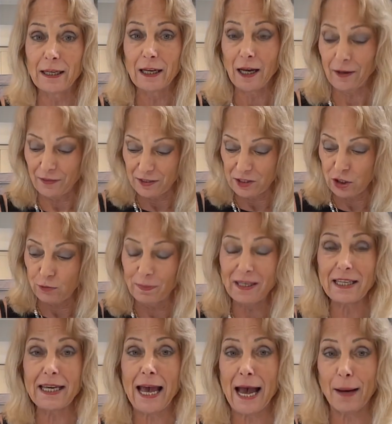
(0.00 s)
Uh, this could be a
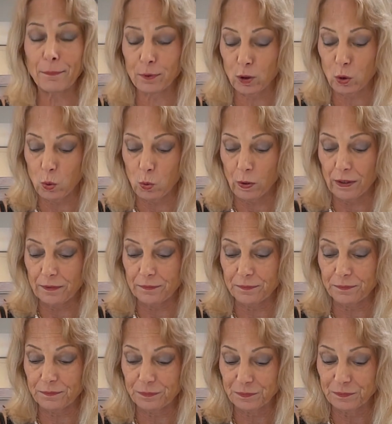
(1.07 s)
Capricorn.
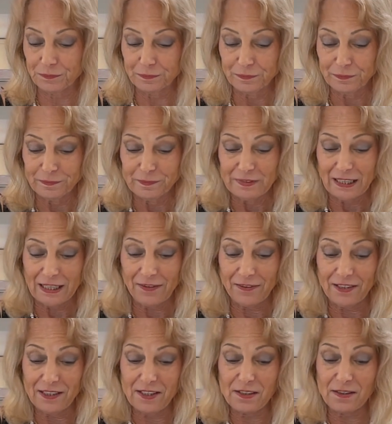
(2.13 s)
And
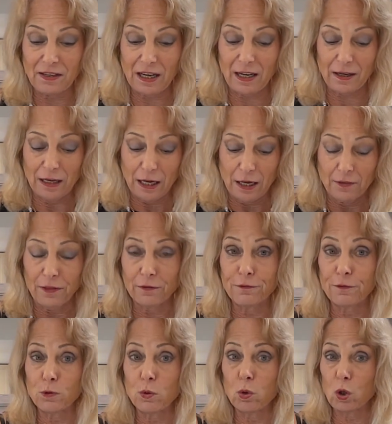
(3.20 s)
this, the
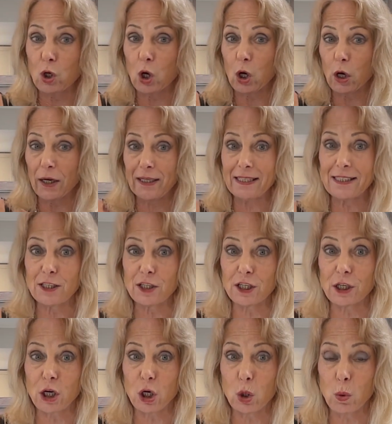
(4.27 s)
Fool card is the
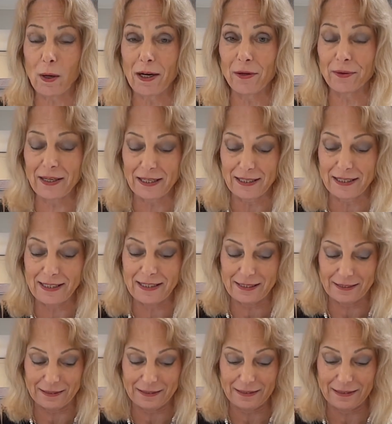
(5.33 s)
Aquarius.
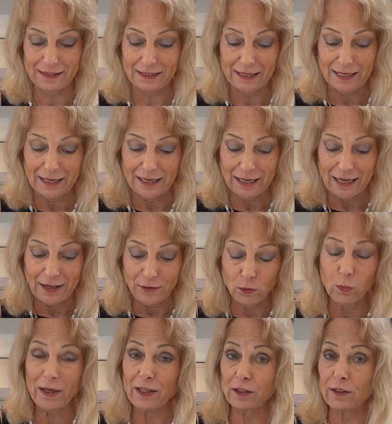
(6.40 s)
And the
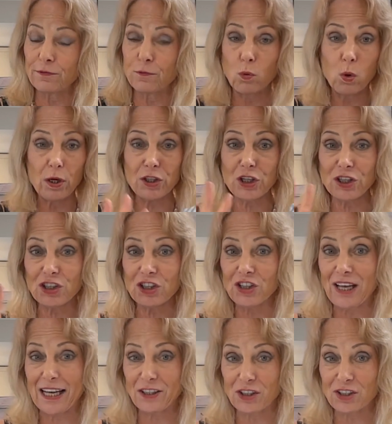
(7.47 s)
Wheel of Fortune,
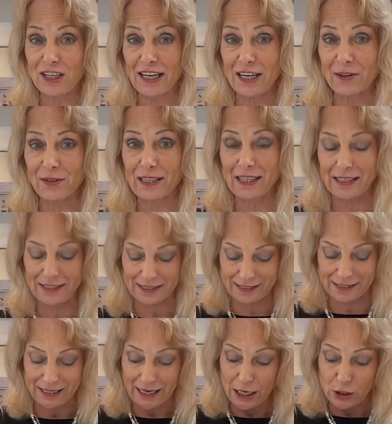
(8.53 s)
Sagittarius.
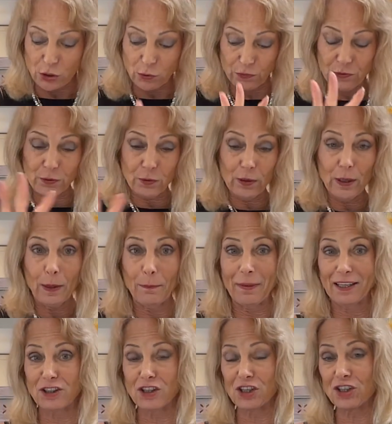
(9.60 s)
So the
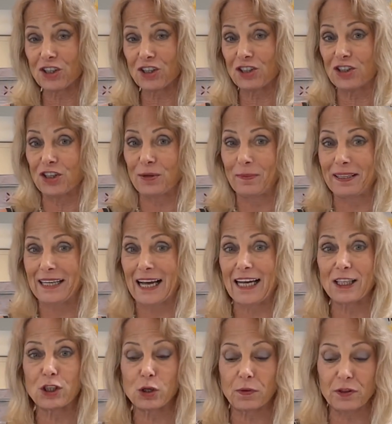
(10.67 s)
magician Gemini.
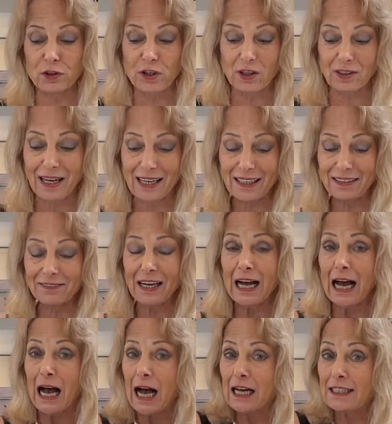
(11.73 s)
So there's a lot of
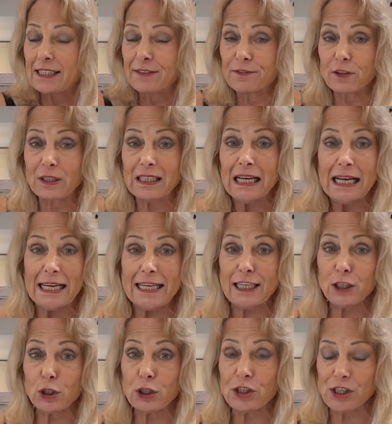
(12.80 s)
uh, different
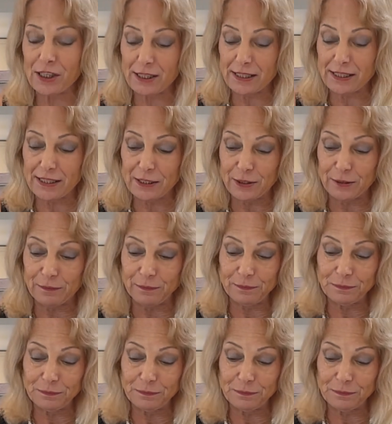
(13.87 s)
energies here.